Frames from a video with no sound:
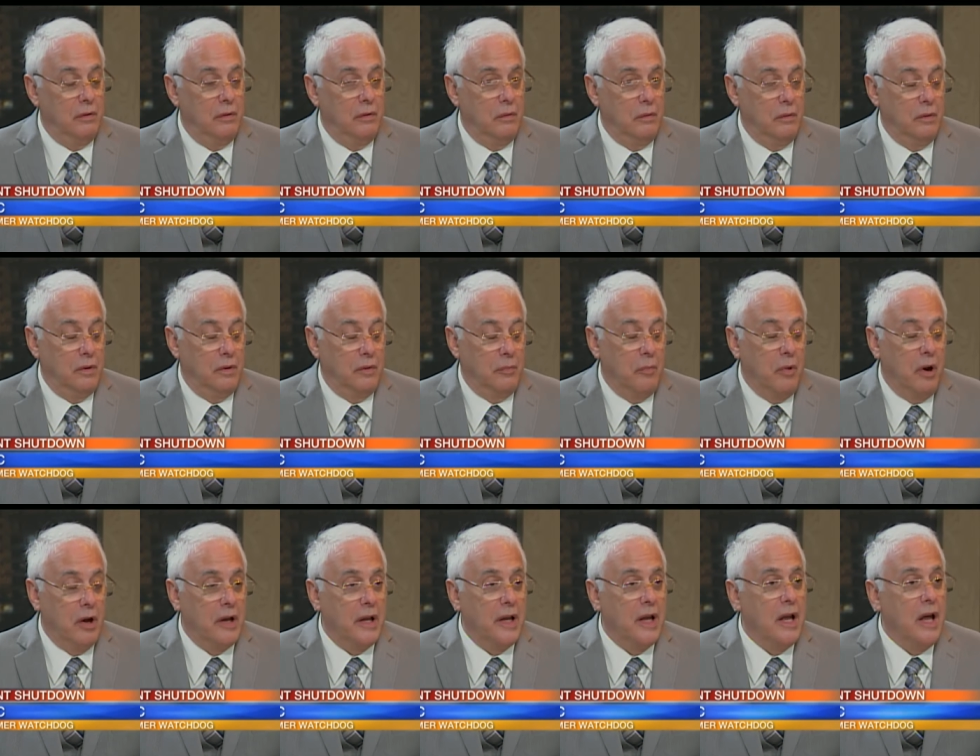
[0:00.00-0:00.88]
with
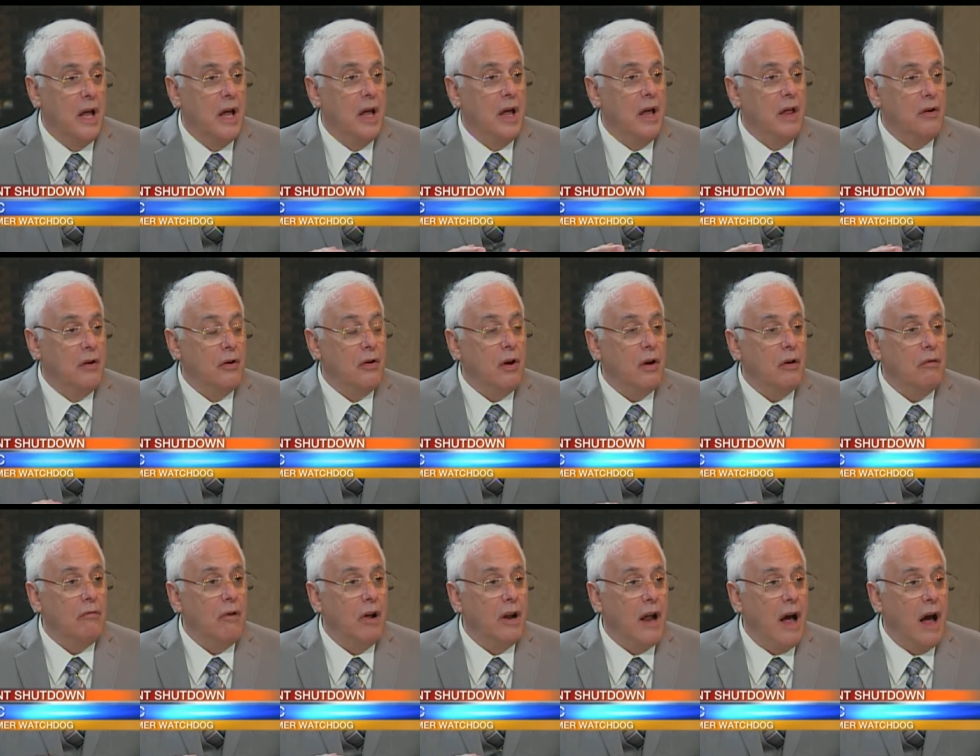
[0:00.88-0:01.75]
money, they're going to
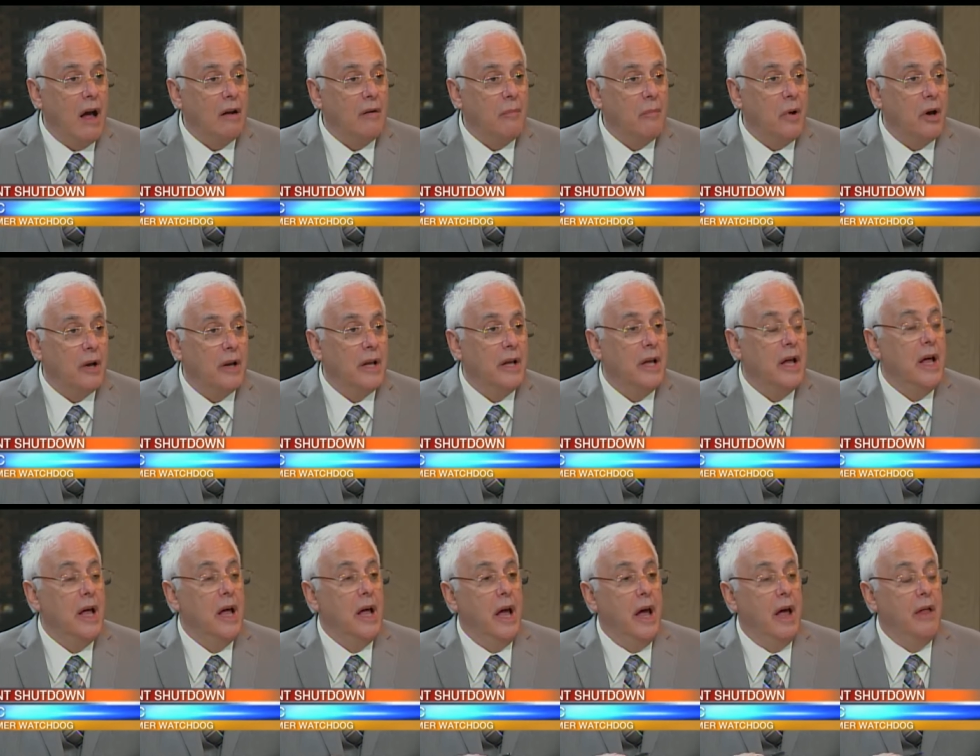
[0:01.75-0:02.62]
run out of money
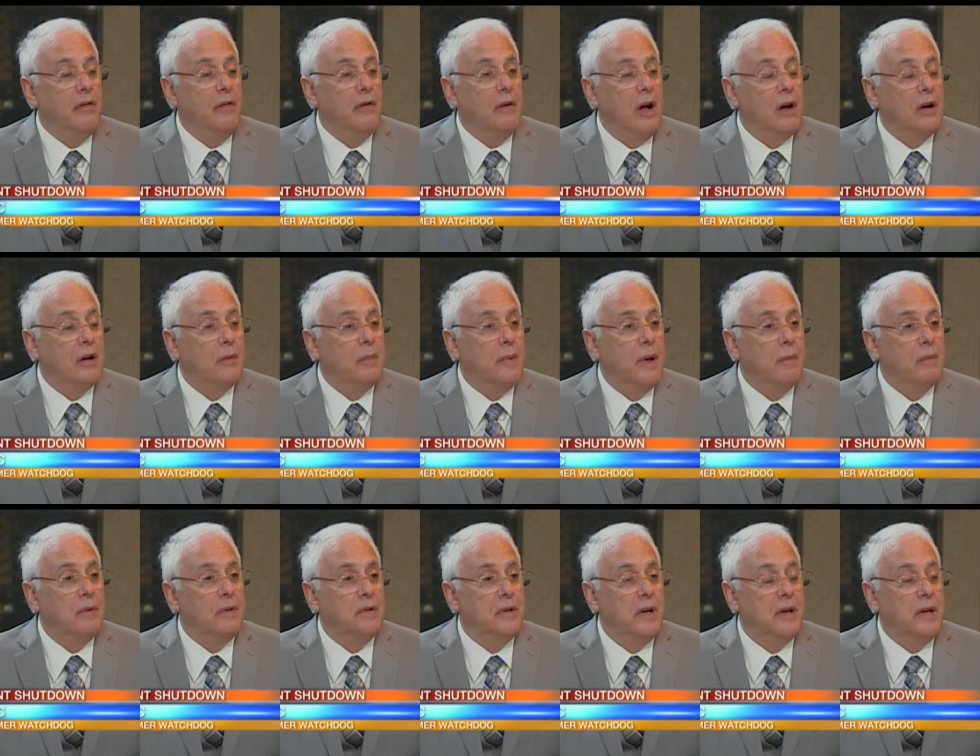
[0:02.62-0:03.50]
and they're not going to be able
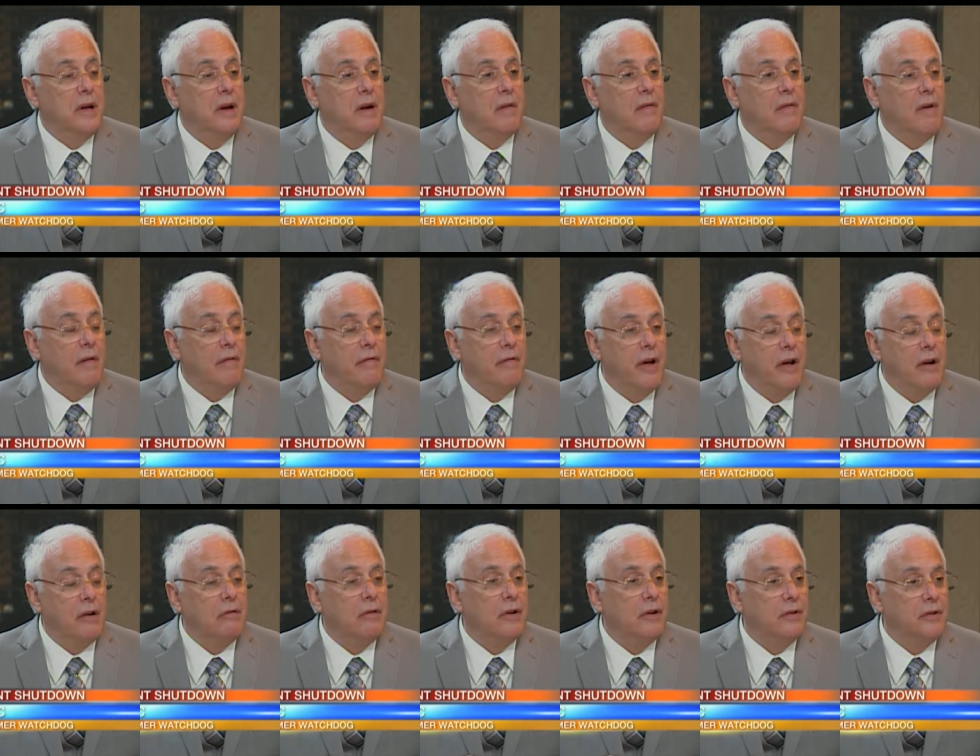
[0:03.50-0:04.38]
to take care of our
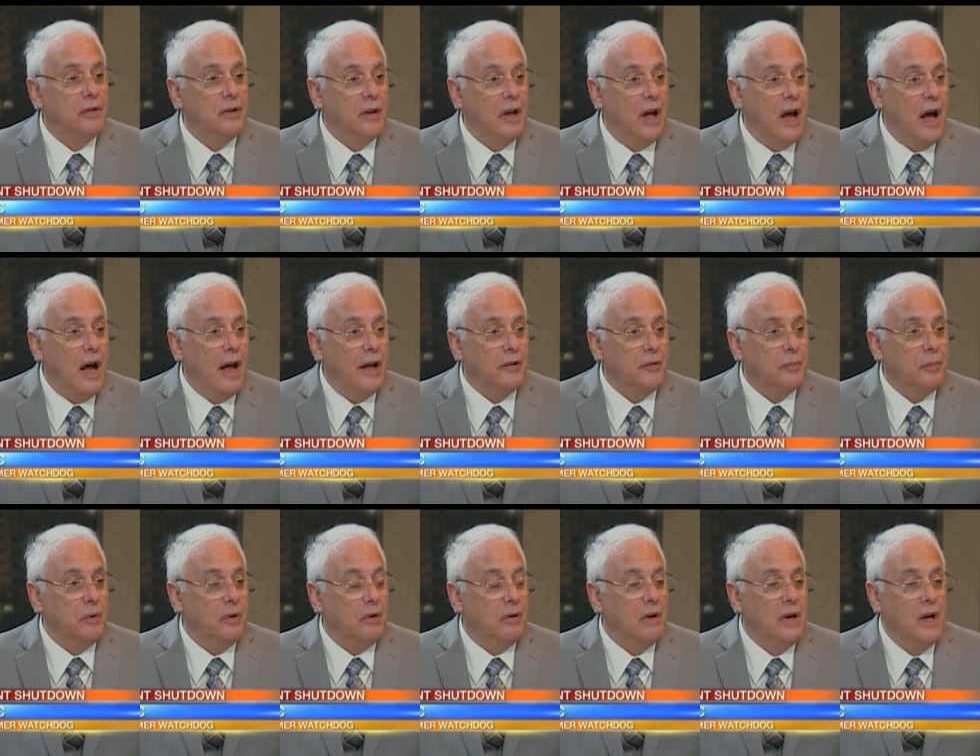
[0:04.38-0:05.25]
veterans in the
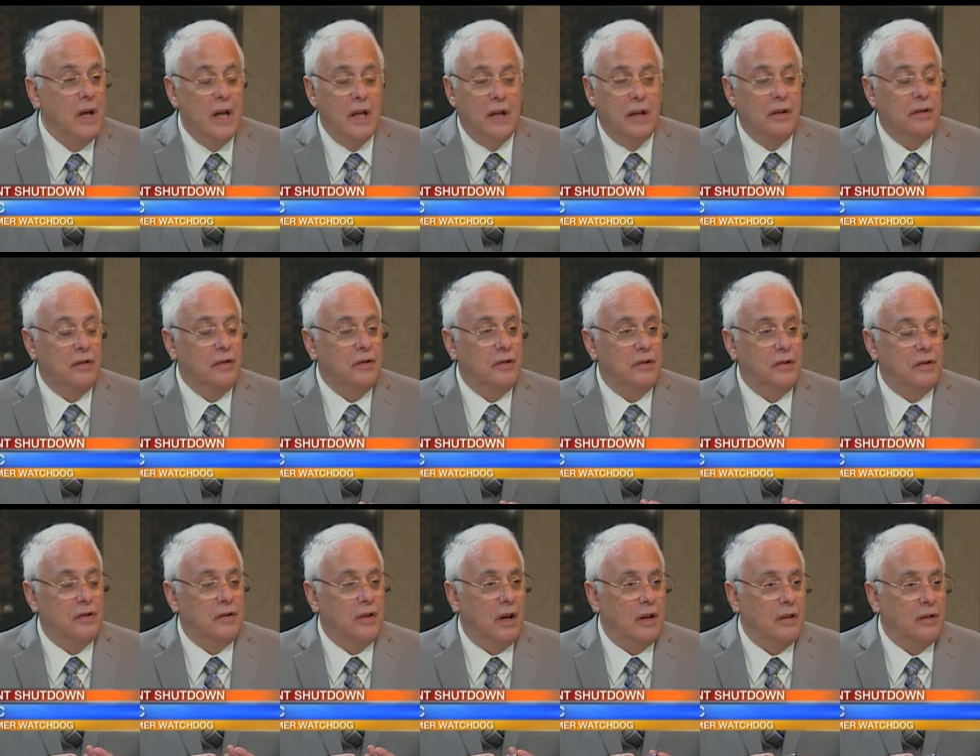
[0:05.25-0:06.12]
hospital. This is
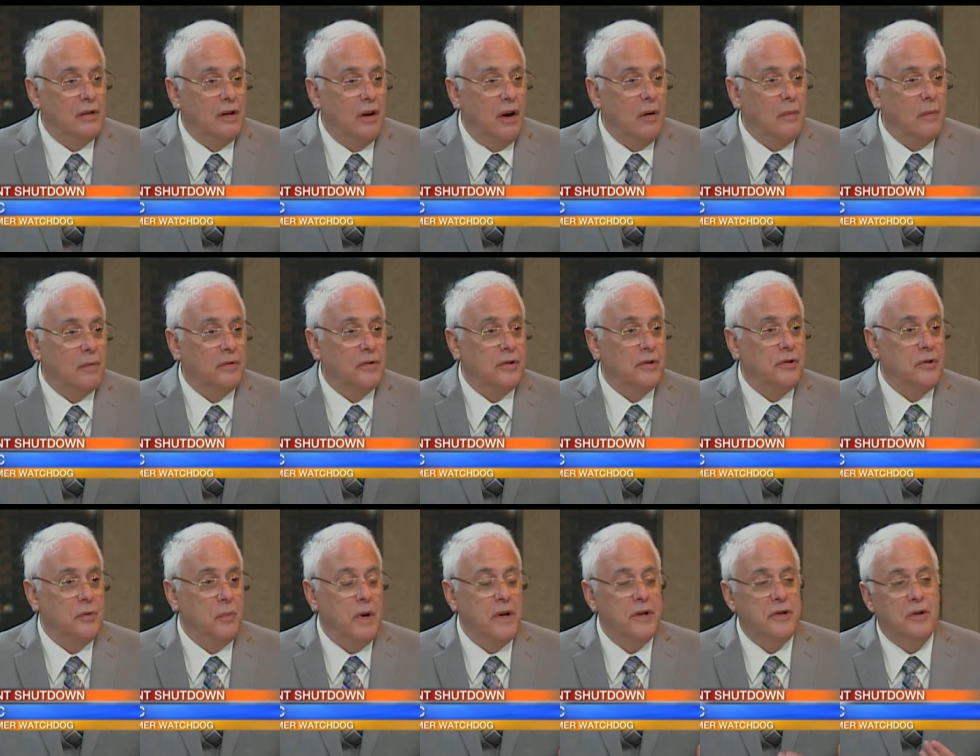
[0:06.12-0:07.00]
just a terrible
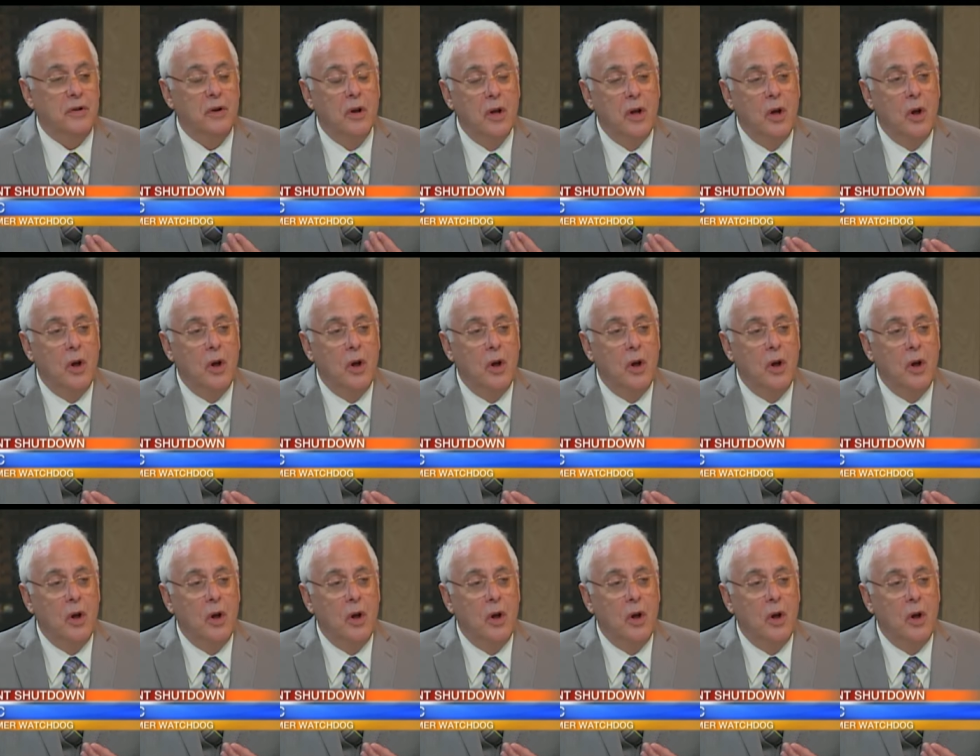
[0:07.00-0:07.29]
situation.